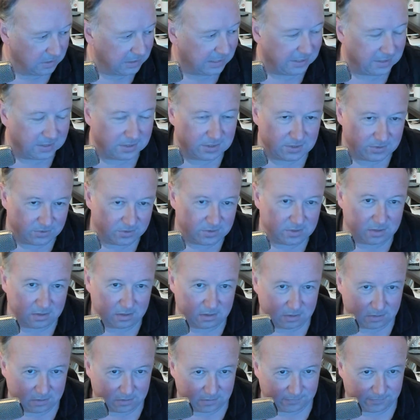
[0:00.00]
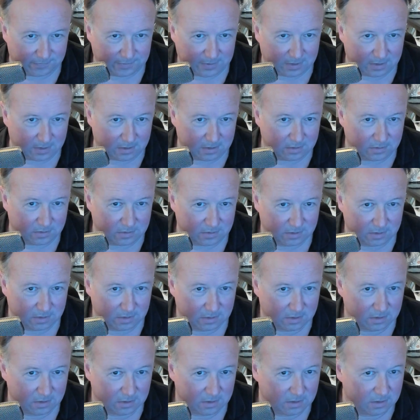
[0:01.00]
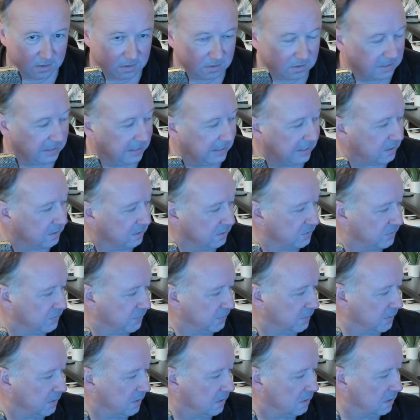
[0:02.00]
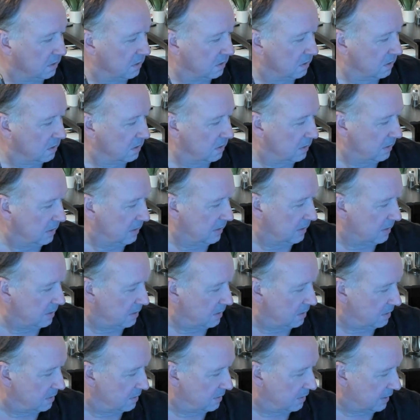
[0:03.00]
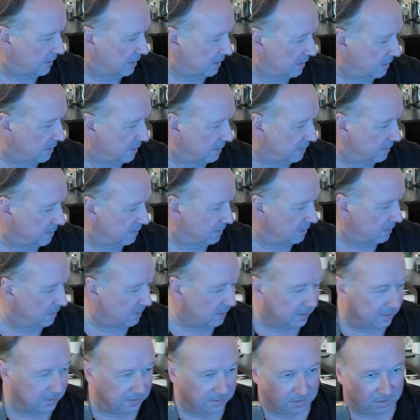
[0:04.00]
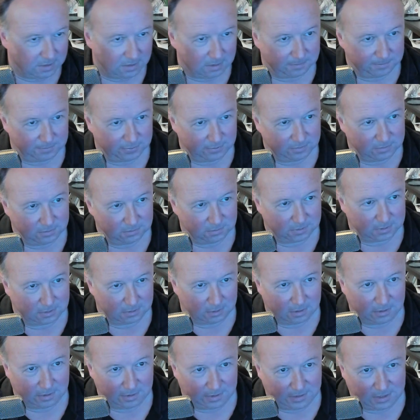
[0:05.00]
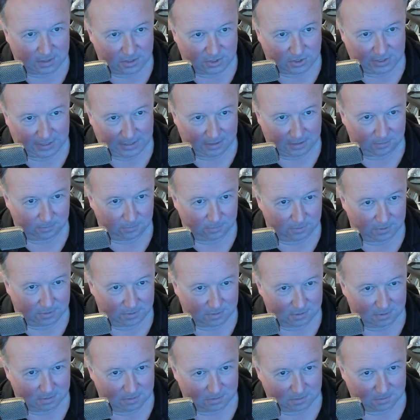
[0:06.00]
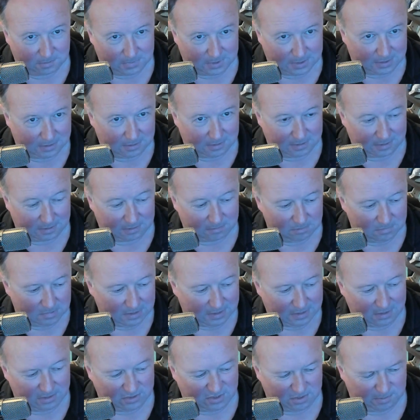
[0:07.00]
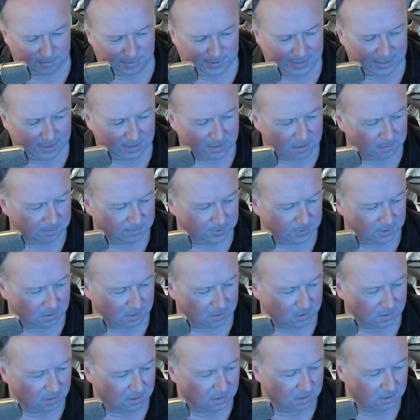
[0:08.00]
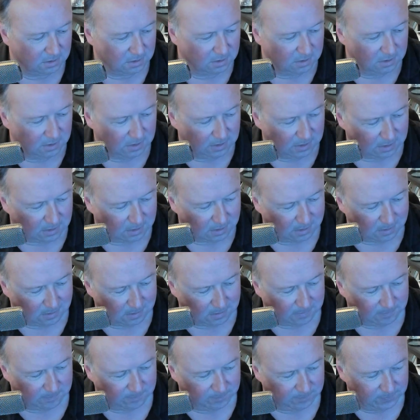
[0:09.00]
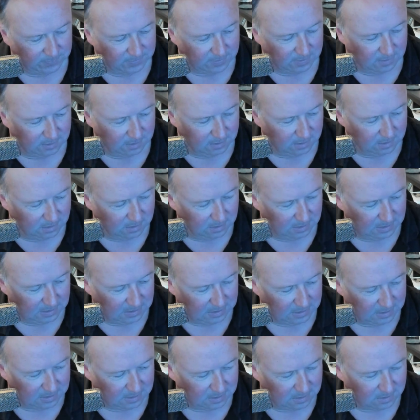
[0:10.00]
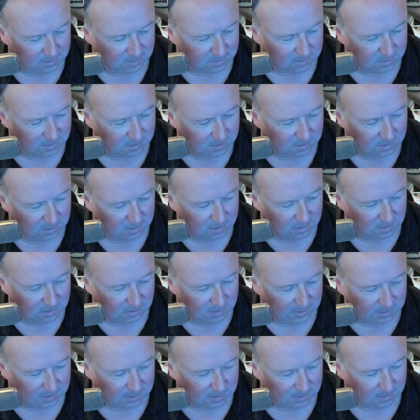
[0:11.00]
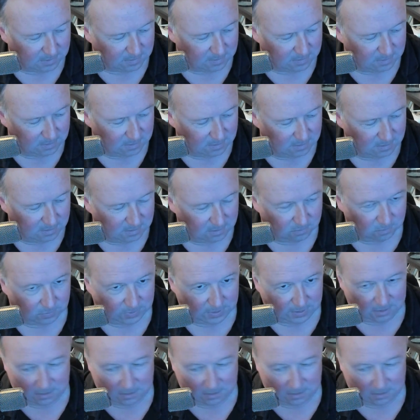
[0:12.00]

not easy to find connectors for it, and I ended up doing an online chat with somebody at a supply company, um, and uh, the